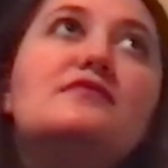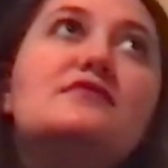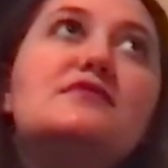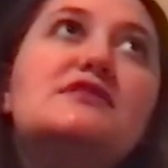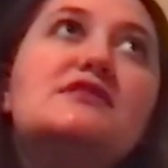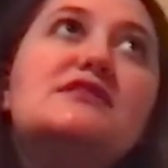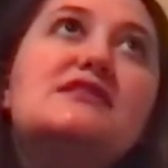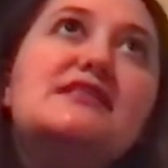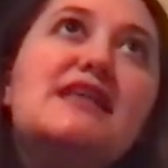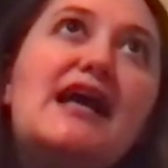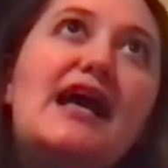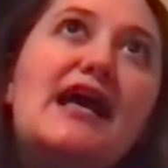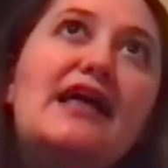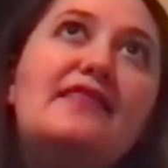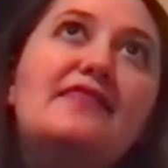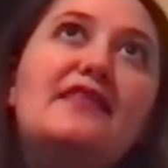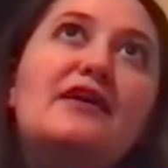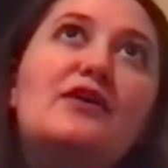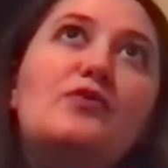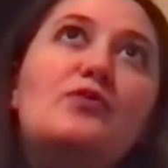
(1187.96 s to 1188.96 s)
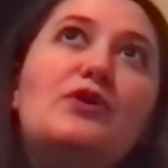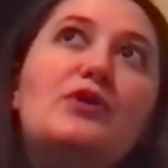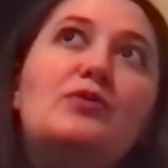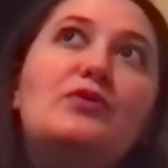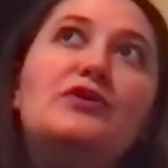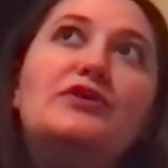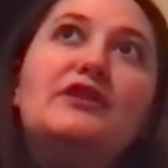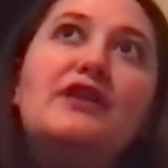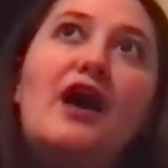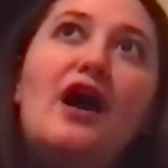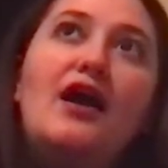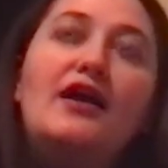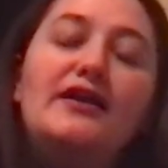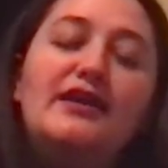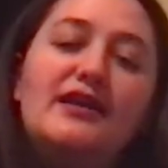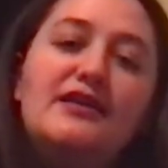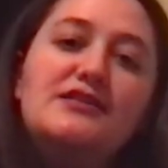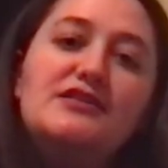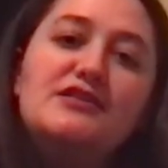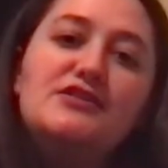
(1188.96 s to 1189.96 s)
sad that we will not
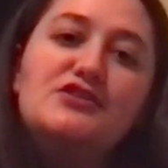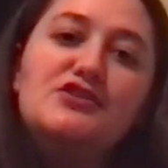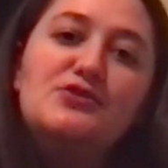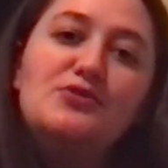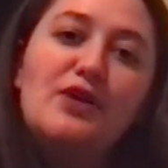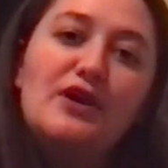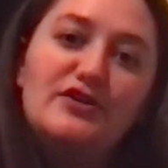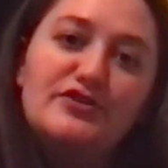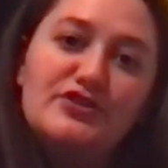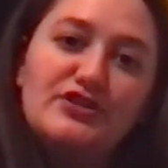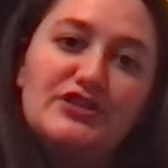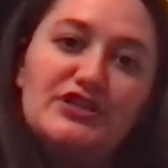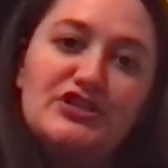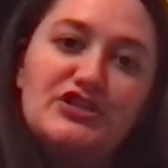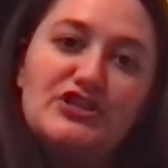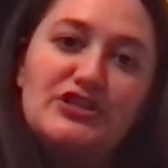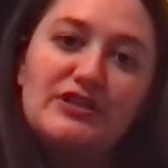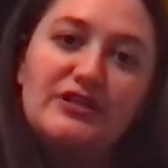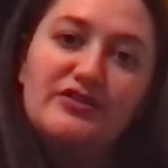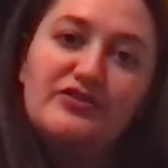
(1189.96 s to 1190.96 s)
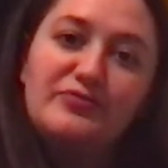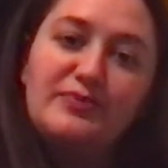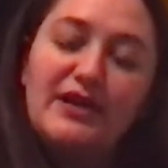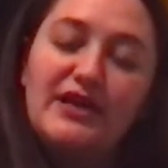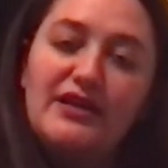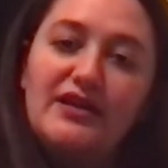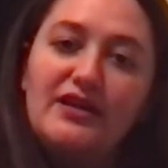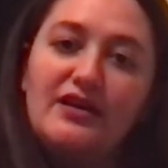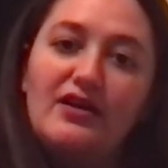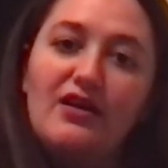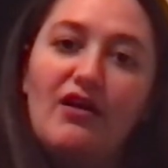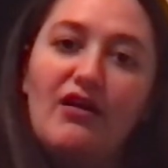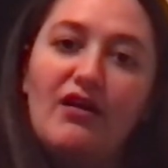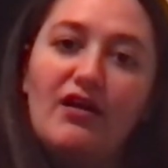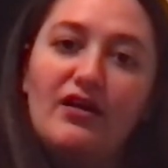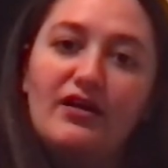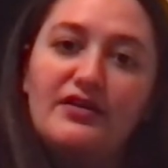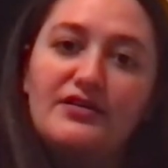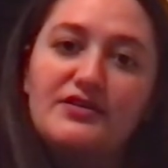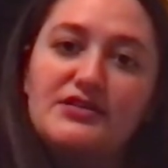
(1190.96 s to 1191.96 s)
get to do our tradition of making
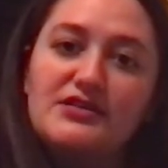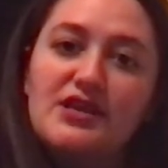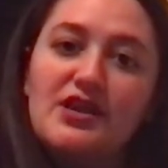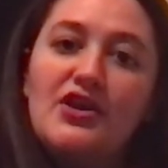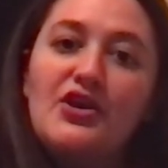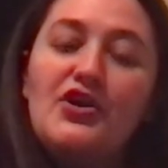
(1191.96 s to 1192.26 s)
cards